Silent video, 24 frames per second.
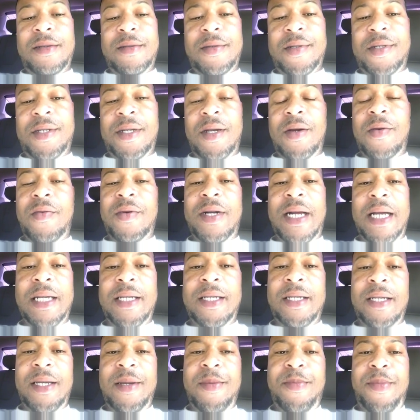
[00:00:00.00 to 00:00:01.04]
So when I
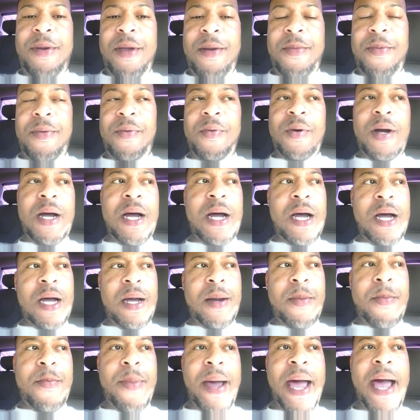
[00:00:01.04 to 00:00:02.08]
see
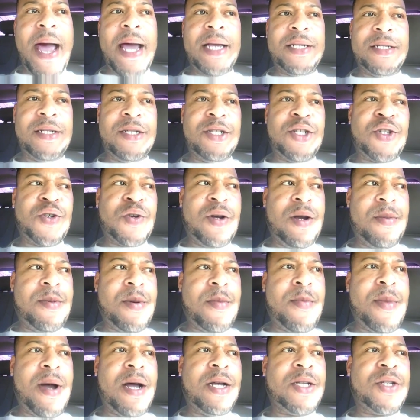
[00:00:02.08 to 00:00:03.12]
people bashing Trump
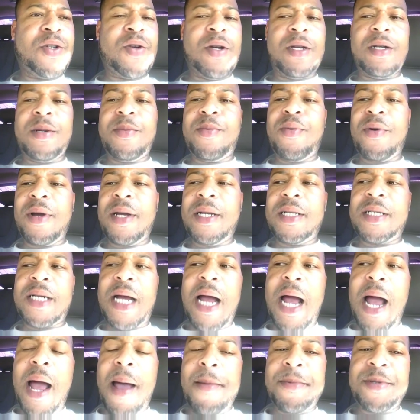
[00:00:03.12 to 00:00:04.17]
about trying to bring
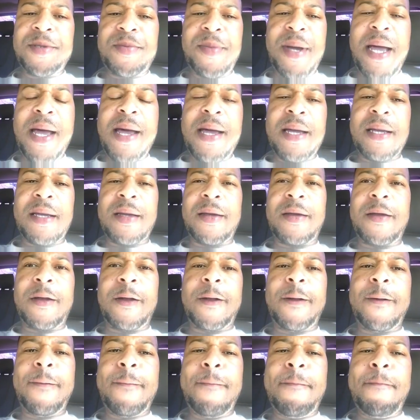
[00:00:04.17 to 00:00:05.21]
jobs back
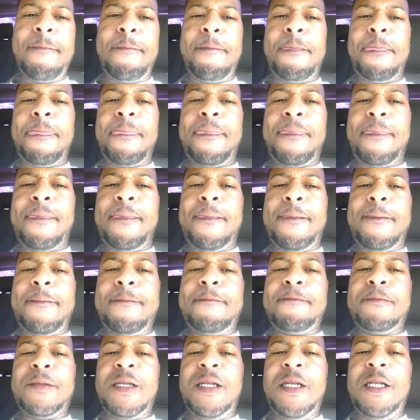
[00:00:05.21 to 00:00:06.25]
and
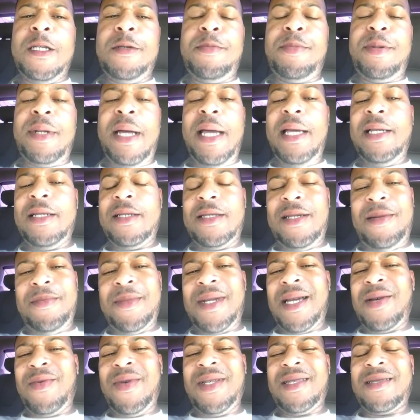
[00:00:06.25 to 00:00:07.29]
to these places, I'm
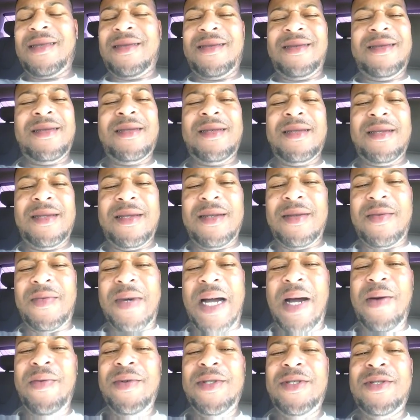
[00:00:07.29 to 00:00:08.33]
like, what?
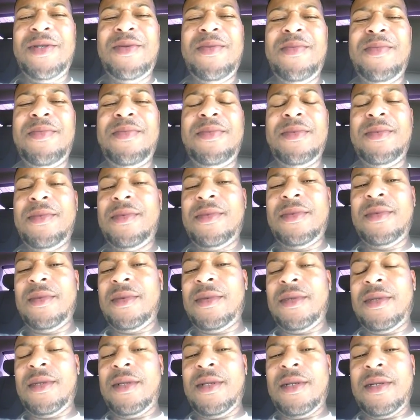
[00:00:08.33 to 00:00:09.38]
Why would you
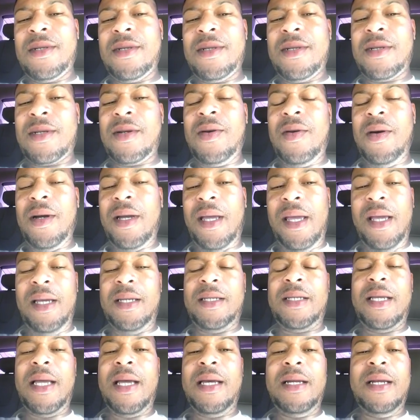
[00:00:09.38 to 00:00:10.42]
go
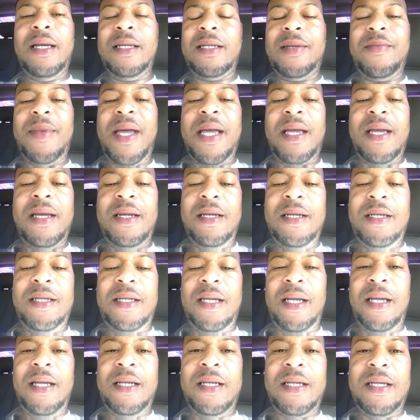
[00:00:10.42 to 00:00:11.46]
against that? It doesn't make any
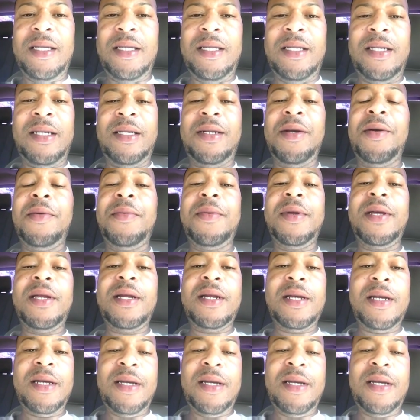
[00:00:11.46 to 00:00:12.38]
sense. It's stupid.